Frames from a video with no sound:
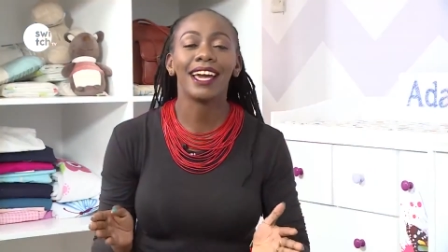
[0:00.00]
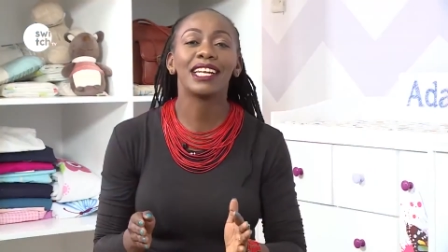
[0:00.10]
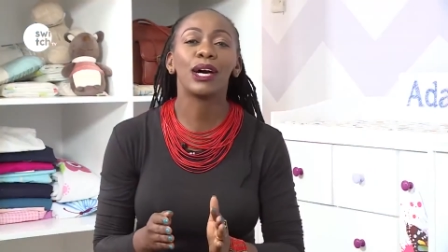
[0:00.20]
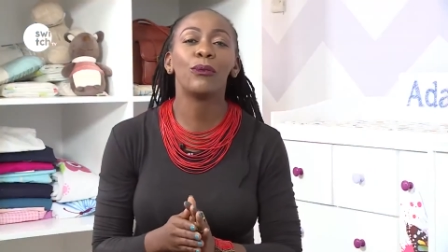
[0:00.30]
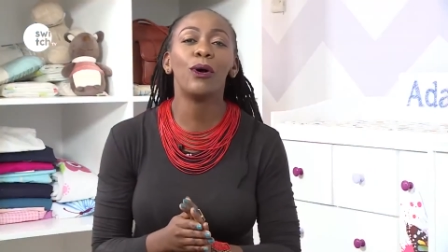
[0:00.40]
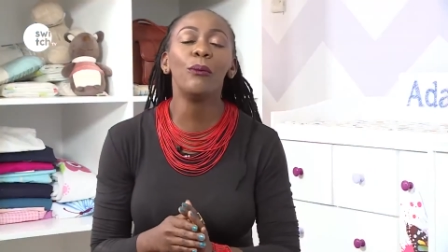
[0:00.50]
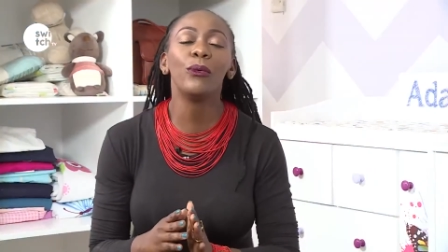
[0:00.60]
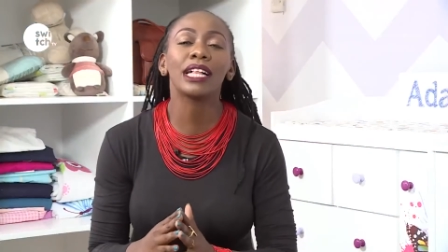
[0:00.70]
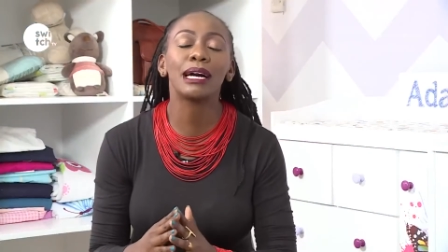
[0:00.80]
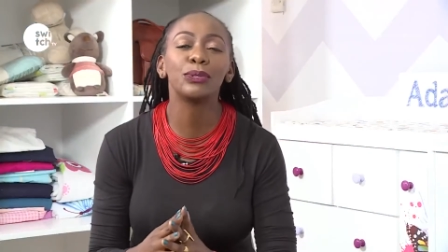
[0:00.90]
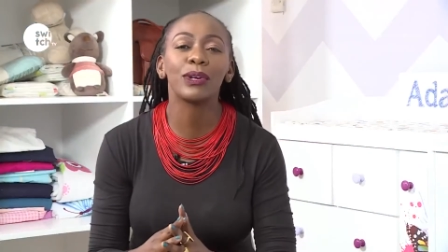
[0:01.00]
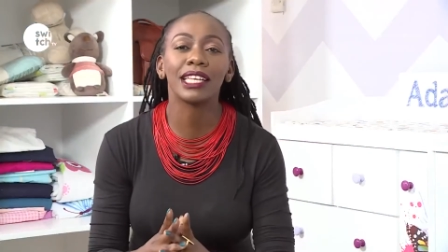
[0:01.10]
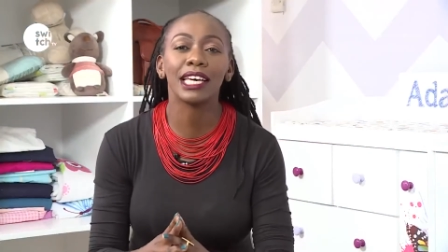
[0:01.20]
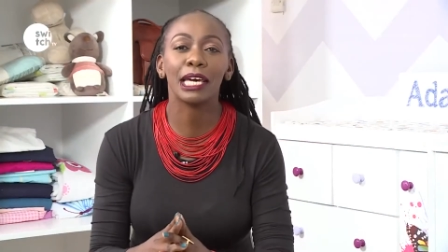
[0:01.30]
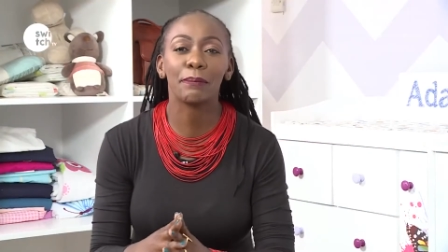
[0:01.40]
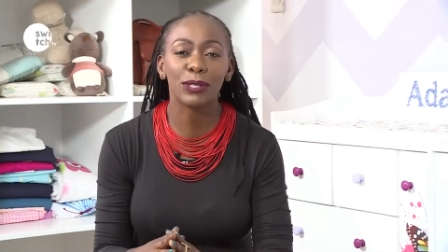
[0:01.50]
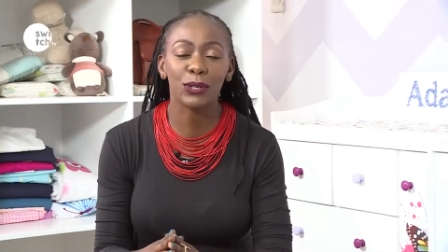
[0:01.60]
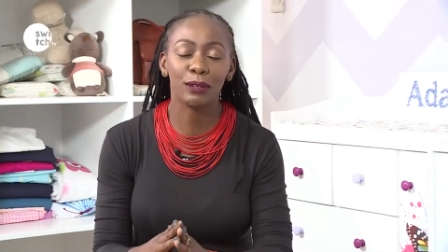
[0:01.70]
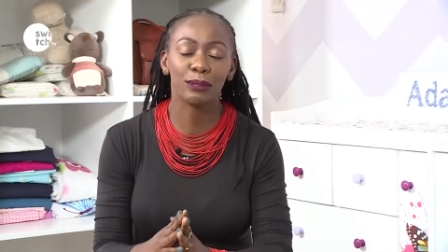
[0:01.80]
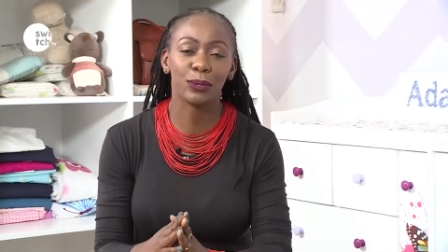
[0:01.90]
and a warm welcome to another
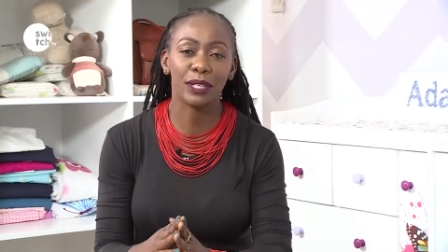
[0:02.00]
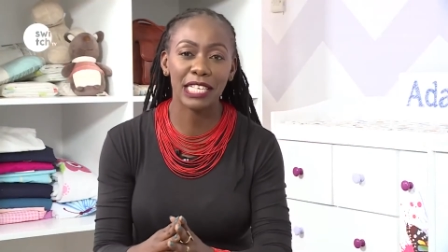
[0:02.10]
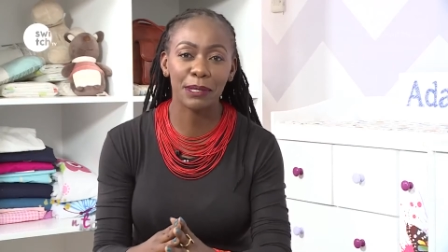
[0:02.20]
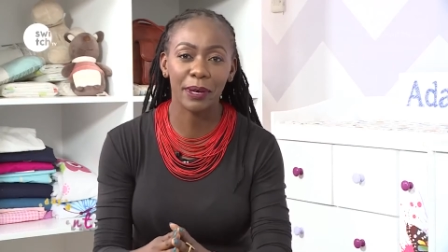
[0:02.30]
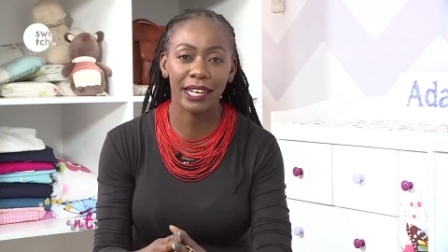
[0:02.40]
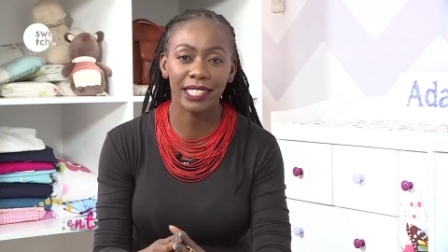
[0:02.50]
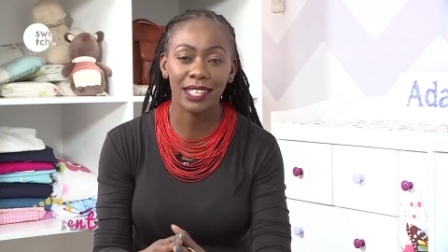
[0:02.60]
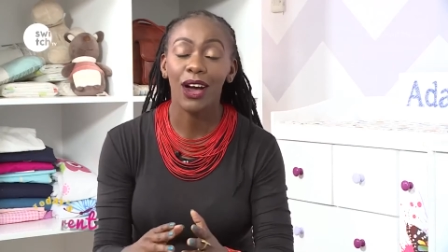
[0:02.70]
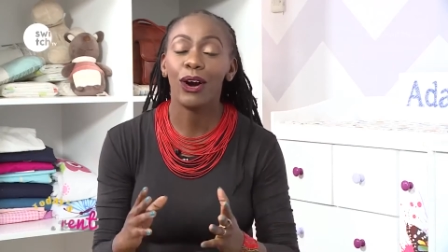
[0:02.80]
episode of Today's Parent.